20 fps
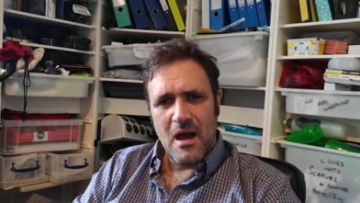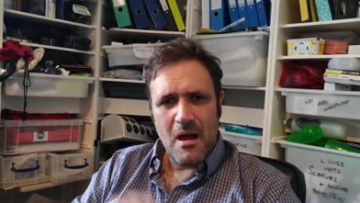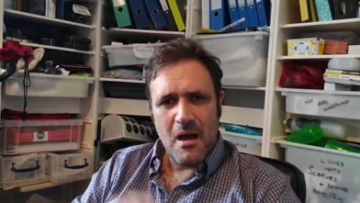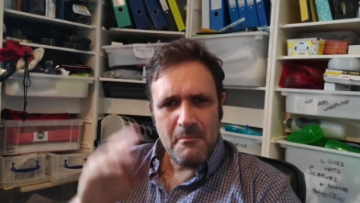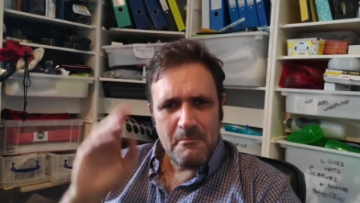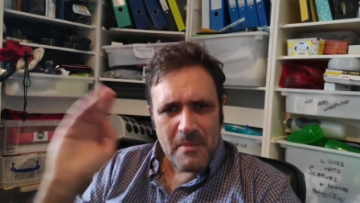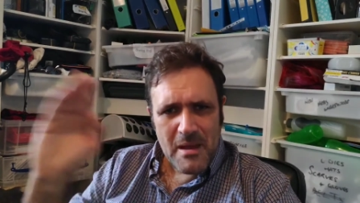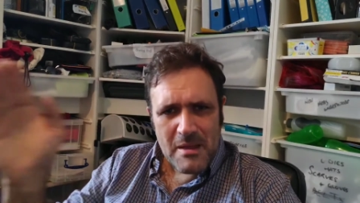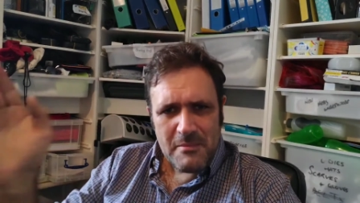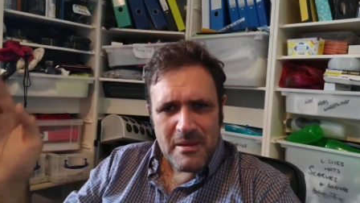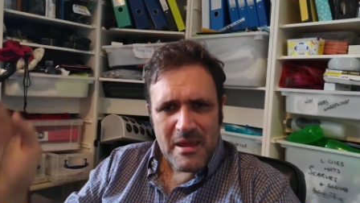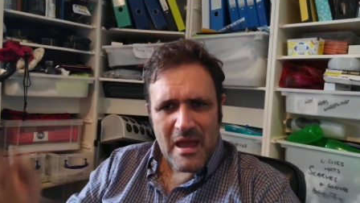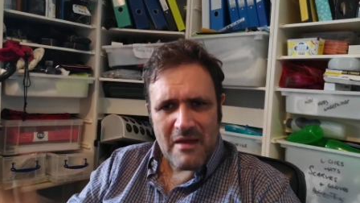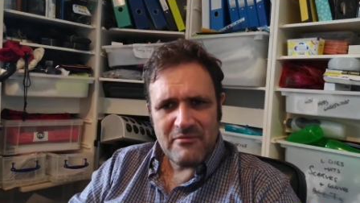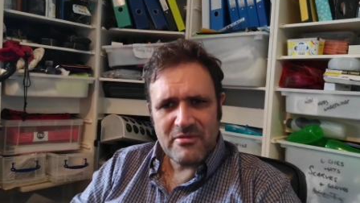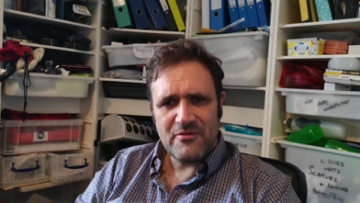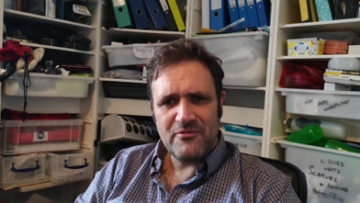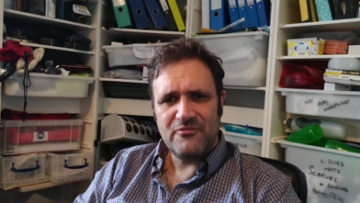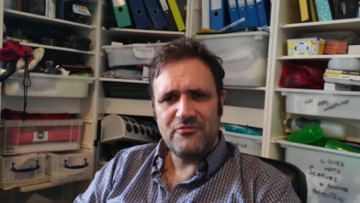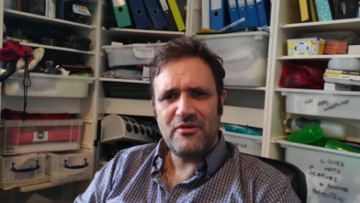and maybe
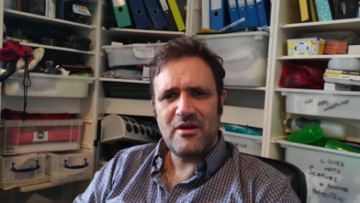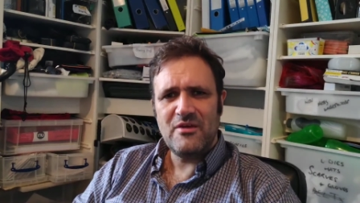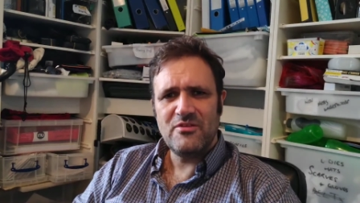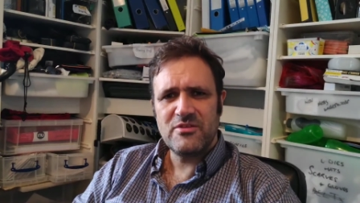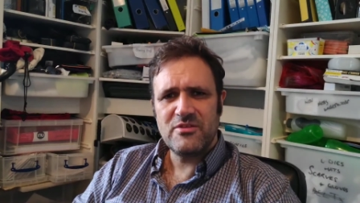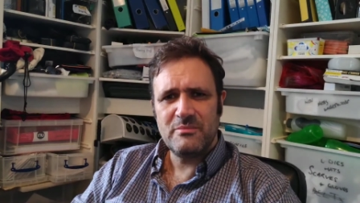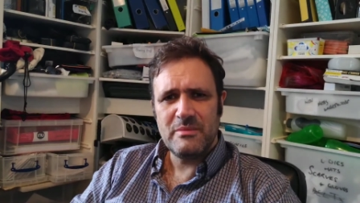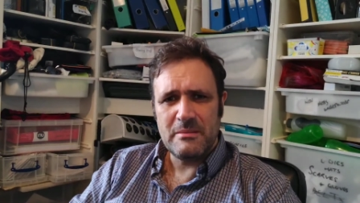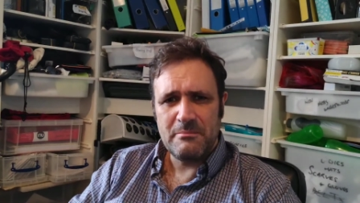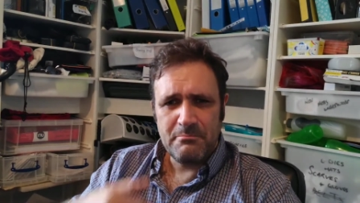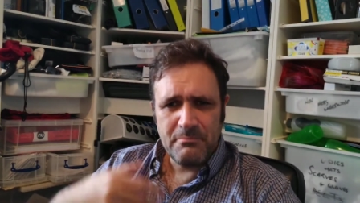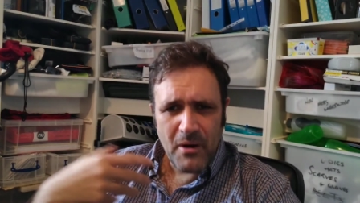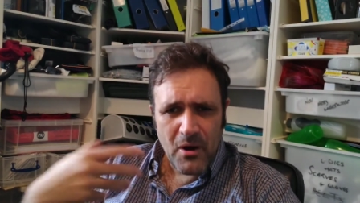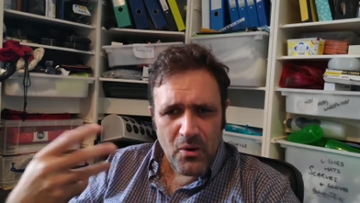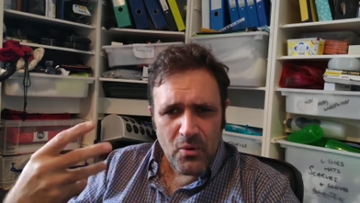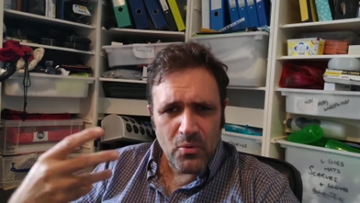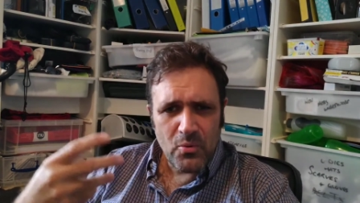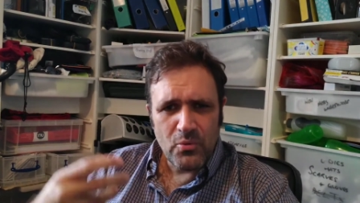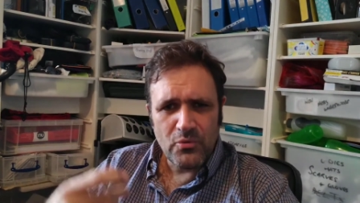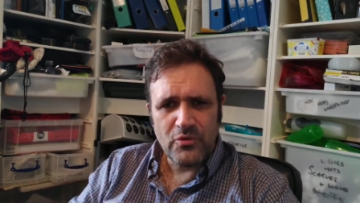having the faith to be
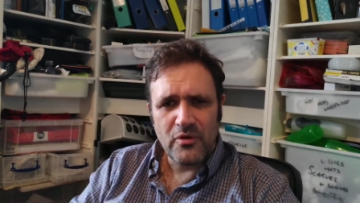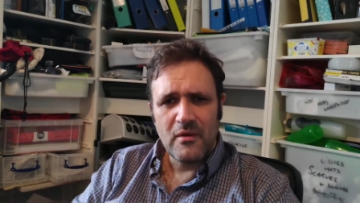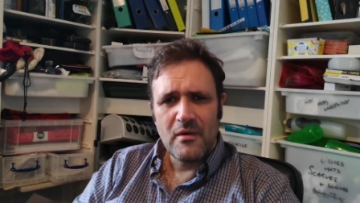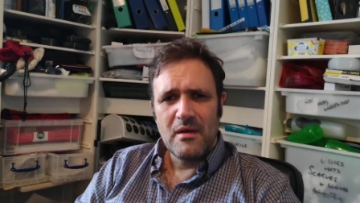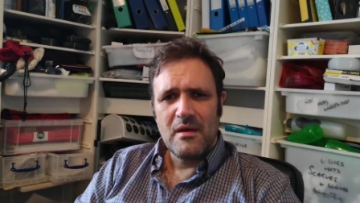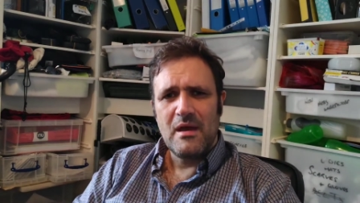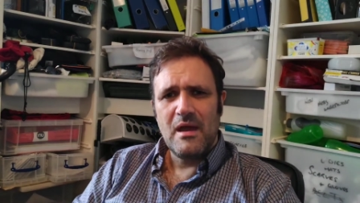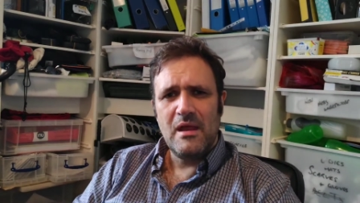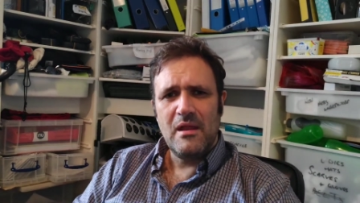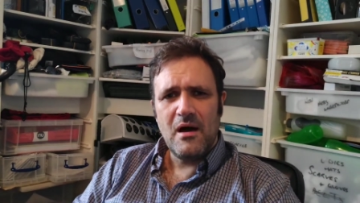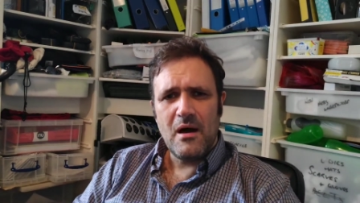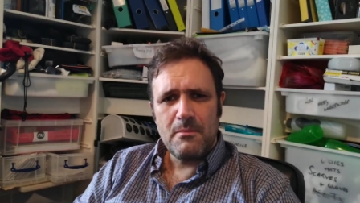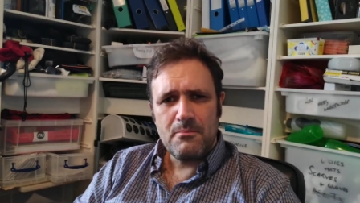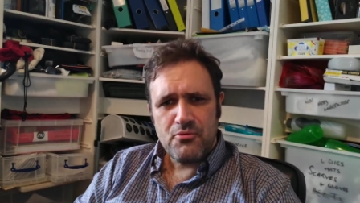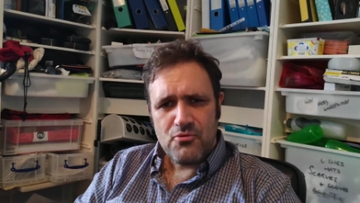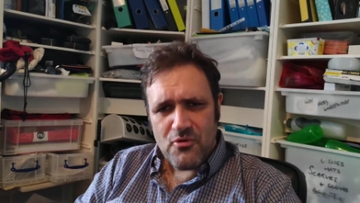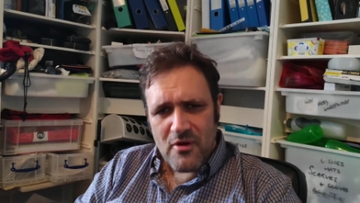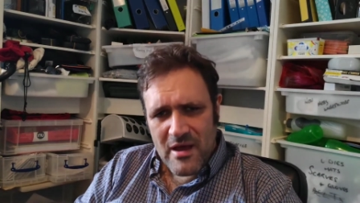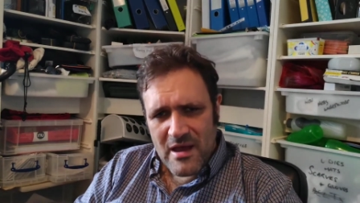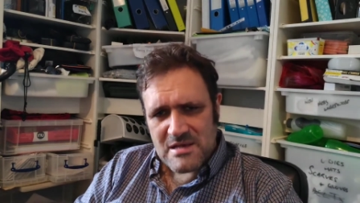bold in our
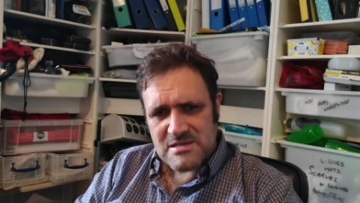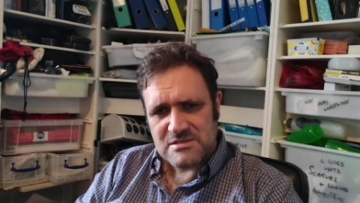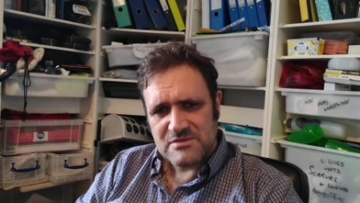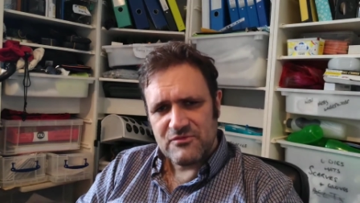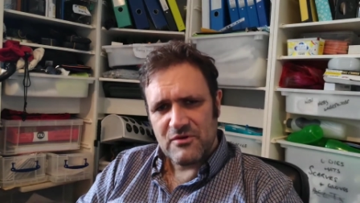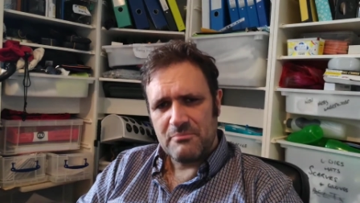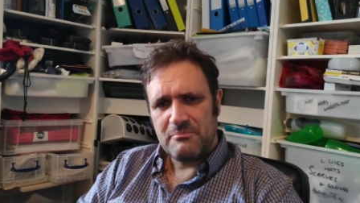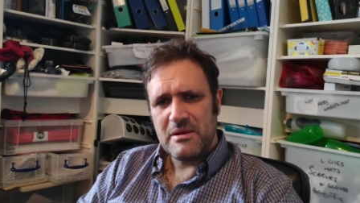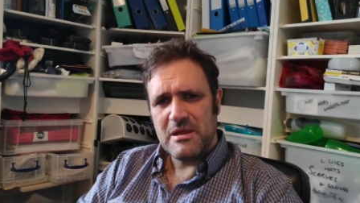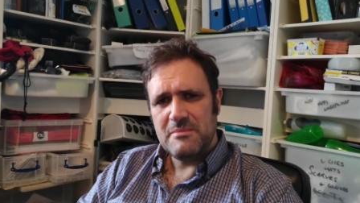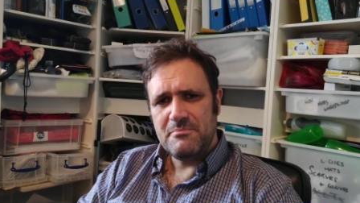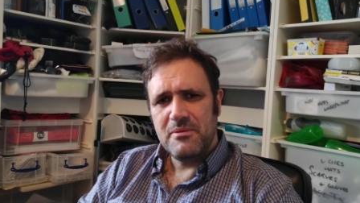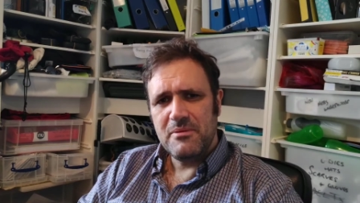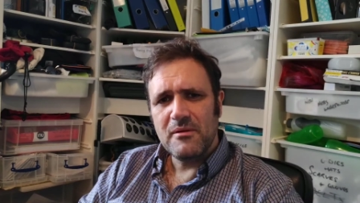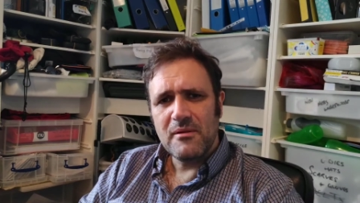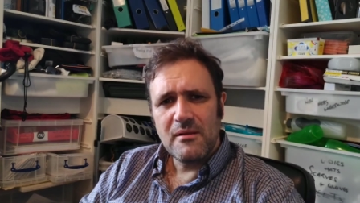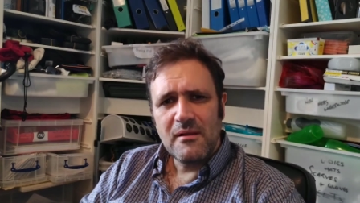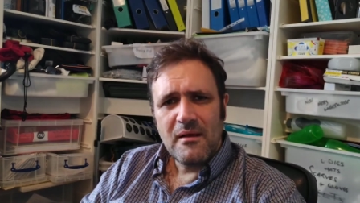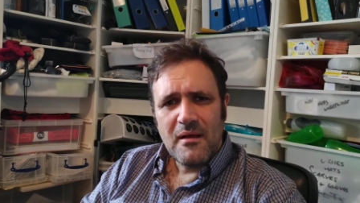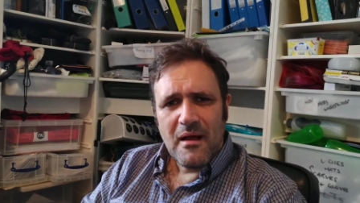prayers for
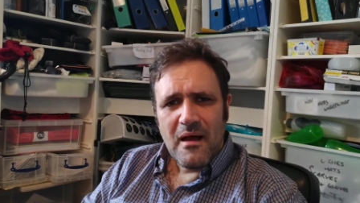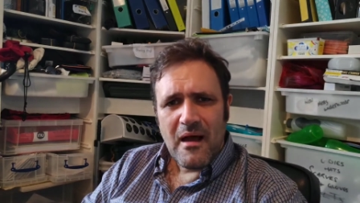people